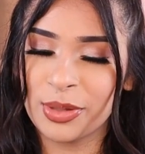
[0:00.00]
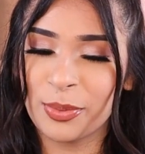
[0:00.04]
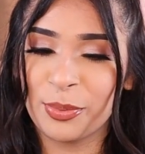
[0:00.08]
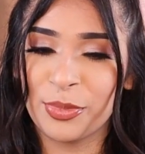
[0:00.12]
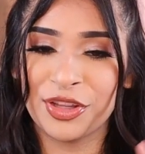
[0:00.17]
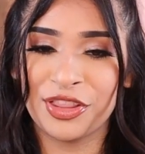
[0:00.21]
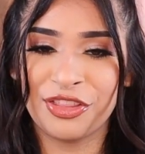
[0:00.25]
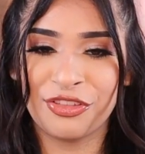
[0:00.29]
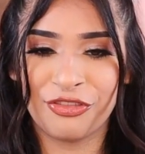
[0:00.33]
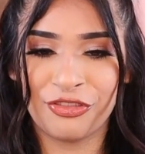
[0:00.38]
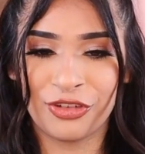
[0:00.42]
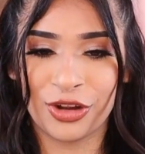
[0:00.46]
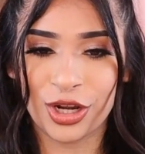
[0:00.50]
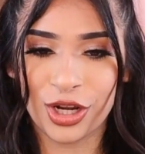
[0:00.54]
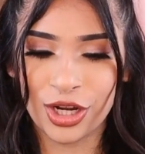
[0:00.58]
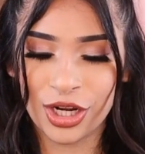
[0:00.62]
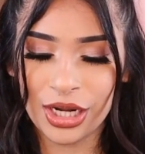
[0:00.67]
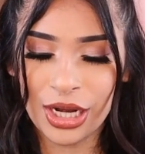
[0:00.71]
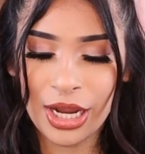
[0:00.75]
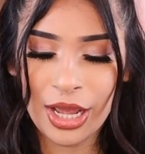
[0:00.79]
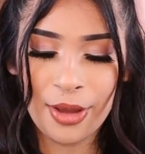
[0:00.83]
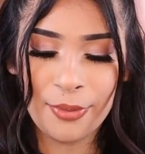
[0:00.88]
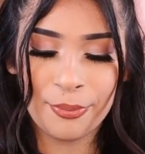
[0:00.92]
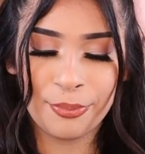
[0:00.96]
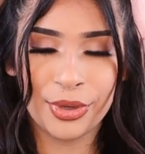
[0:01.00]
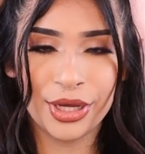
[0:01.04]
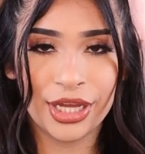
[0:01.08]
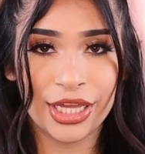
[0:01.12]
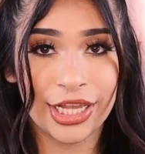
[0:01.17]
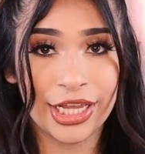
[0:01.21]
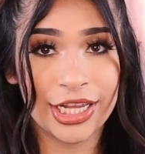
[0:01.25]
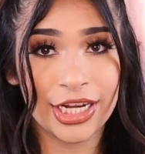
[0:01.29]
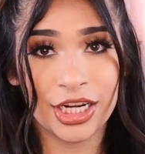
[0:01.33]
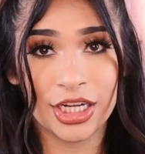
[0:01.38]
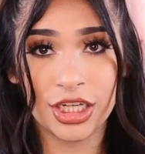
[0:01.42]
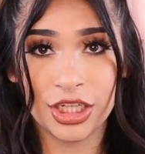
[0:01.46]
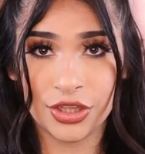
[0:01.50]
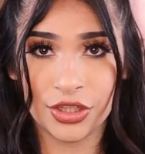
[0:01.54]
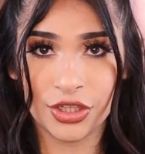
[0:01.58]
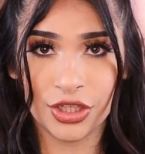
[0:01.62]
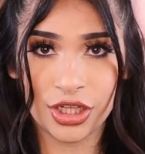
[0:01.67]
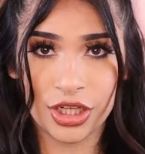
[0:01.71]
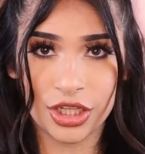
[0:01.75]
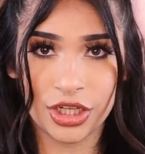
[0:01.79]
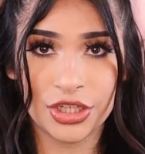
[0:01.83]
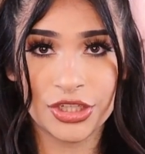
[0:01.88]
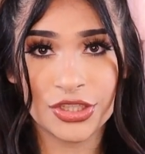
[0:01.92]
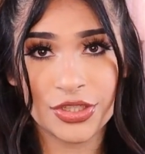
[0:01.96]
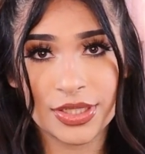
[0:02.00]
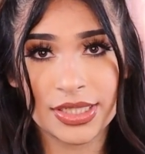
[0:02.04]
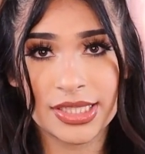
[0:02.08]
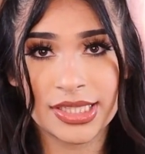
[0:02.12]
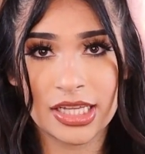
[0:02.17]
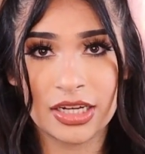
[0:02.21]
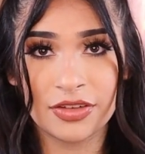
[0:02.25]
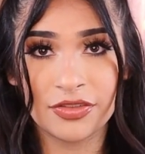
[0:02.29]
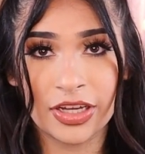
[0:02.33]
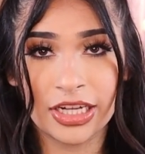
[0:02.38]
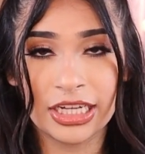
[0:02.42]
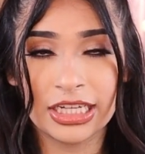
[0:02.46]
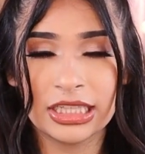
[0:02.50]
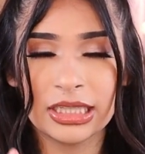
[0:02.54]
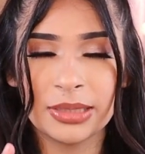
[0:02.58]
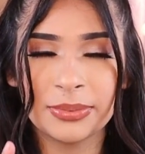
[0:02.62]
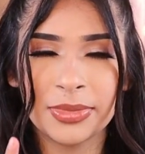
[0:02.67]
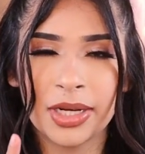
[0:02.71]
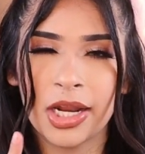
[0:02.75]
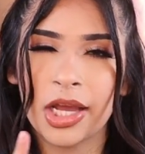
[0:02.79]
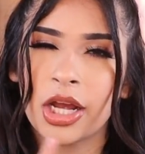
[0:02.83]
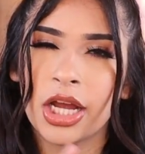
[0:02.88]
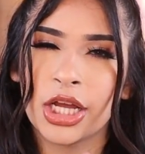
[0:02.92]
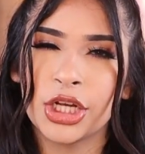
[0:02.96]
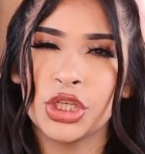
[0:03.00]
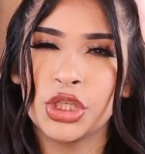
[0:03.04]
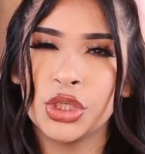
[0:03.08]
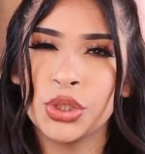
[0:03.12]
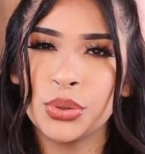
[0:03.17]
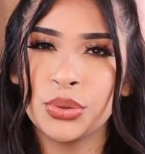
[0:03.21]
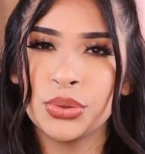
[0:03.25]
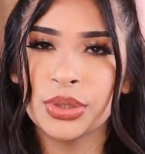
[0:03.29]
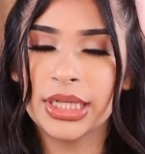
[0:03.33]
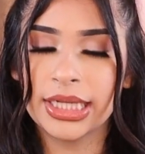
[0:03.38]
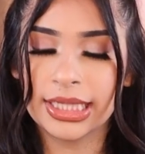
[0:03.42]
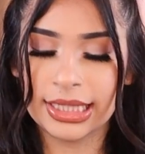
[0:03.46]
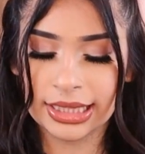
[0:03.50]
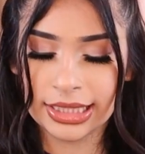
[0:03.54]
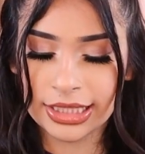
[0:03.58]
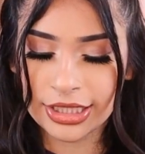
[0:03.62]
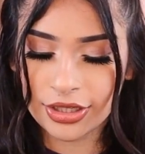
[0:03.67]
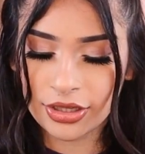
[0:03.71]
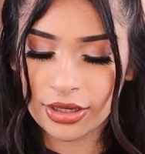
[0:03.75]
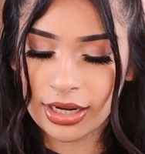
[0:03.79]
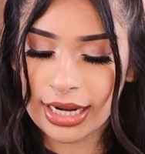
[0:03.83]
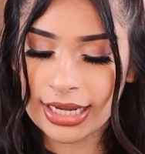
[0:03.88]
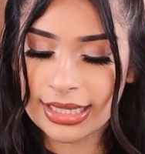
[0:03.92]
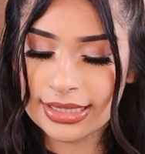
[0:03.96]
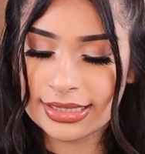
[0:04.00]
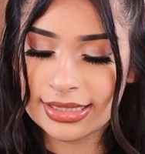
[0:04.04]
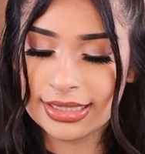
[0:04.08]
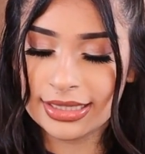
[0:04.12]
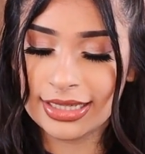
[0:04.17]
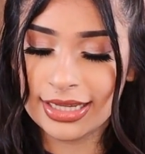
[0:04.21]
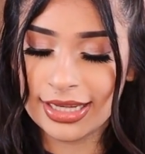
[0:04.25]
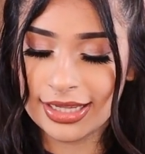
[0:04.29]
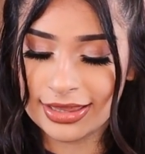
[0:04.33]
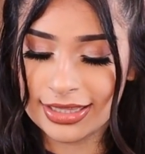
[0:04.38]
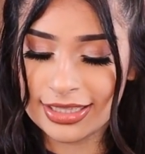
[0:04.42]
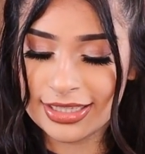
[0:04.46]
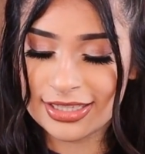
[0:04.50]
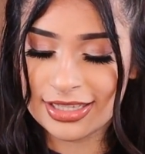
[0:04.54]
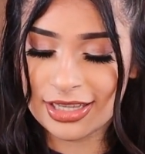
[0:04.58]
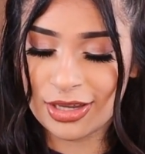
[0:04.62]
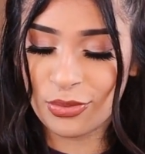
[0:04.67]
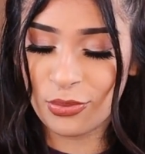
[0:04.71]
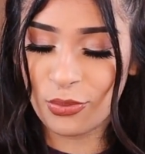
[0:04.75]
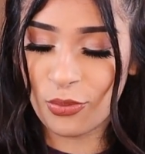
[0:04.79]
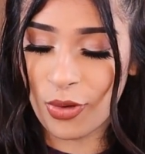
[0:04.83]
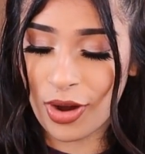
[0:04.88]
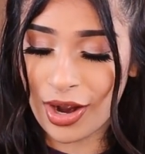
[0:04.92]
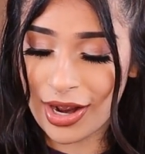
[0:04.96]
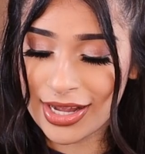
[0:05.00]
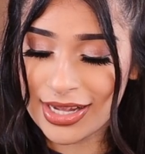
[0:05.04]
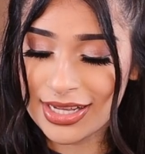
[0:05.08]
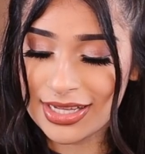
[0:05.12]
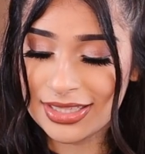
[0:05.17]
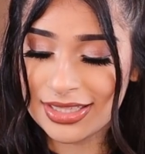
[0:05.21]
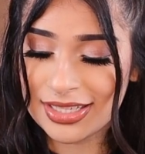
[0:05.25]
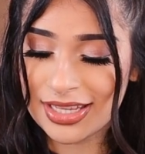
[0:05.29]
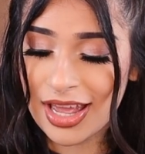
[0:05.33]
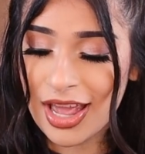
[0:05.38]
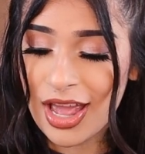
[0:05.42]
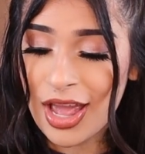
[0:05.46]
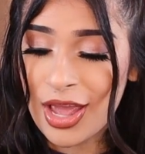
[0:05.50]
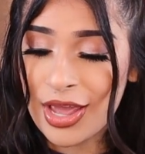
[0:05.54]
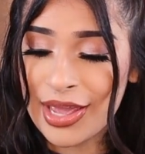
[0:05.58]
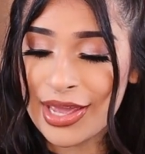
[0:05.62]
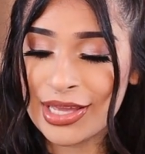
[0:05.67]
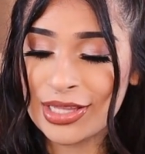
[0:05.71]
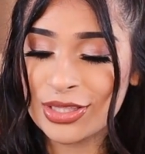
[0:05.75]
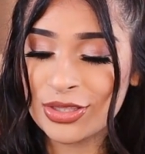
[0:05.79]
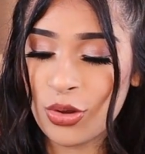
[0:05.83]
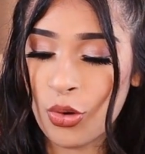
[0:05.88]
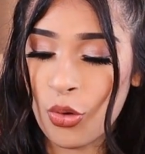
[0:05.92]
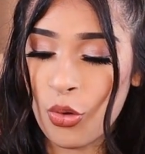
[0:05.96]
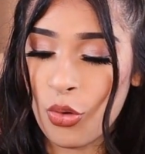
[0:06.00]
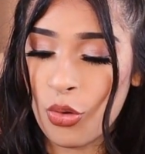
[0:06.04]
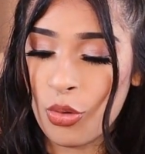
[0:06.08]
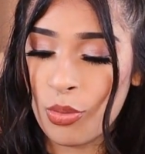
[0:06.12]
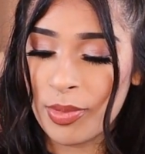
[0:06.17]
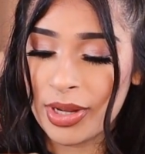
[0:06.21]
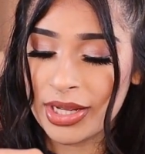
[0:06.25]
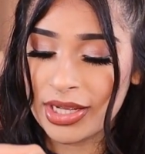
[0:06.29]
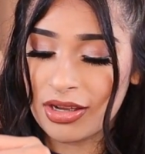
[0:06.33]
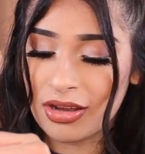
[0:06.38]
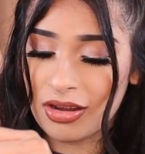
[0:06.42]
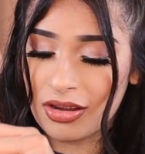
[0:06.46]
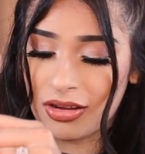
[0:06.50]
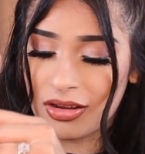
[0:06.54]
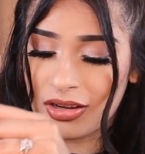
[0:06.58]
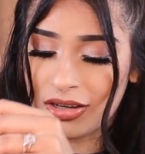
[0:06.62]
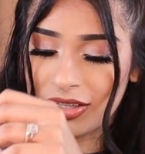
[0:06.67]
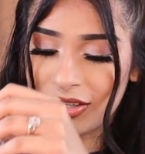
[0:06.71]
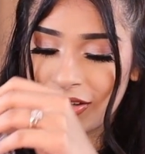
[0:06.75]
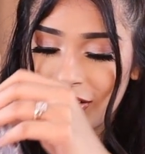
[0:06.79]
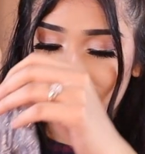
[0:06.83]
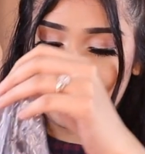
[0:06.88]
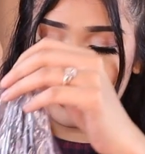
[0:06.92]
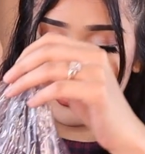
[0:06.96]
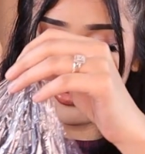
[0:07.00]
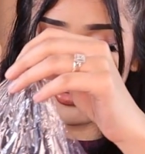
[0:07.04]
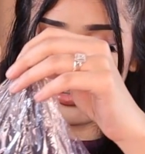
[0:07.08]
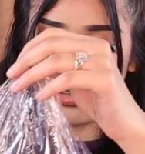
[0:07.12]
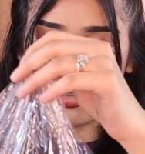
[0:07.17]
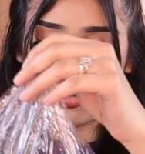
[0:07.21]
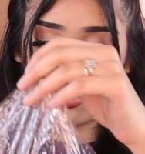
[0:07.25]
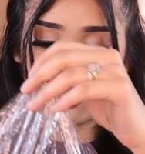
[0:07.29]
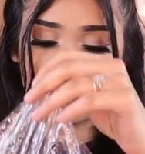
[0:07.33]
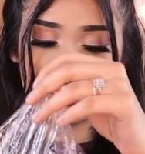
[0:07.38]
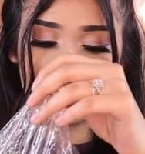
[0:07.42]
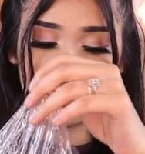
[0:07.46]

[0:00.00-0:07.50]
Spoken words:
them with fur but in another color. So instead of getting them like a nude clear, I did get these in white. And oh my god, y'all,